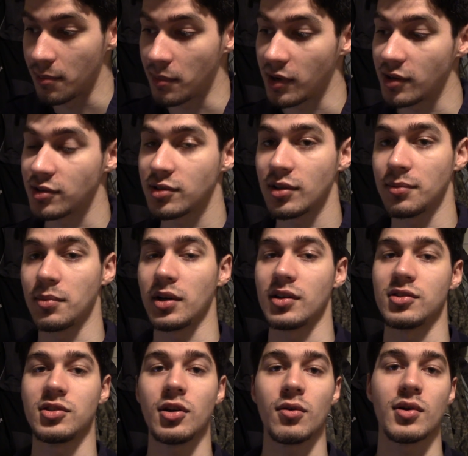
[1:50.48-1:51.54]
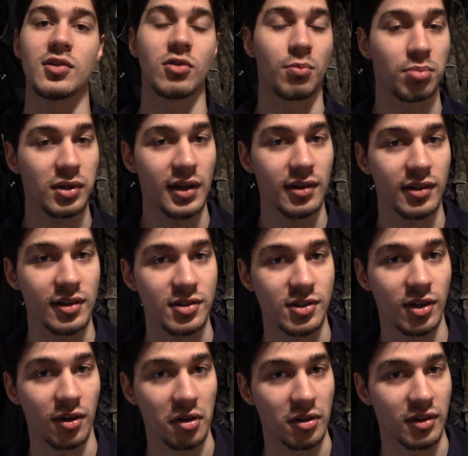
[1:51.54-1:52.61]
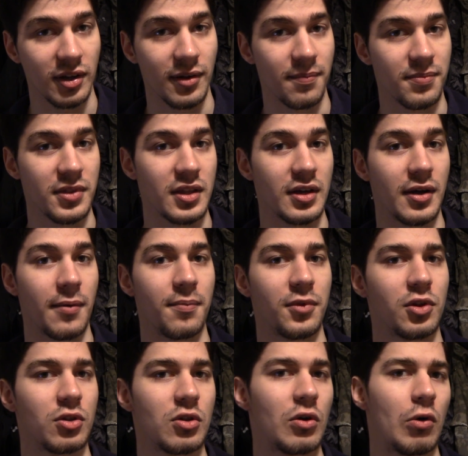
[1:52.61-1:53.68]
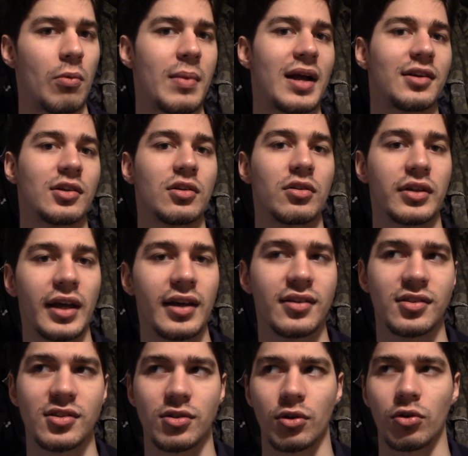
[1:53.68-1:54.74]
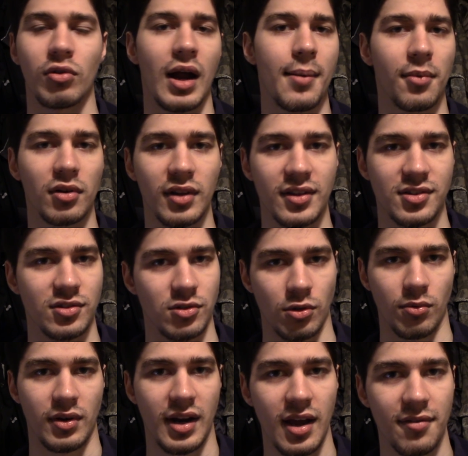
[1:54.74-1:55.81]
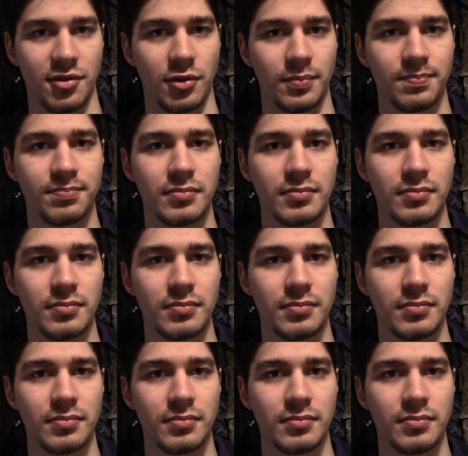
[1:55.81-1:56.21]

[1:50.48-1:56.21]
my series or playlist called the grammatical cases or grammar lessons or what have you.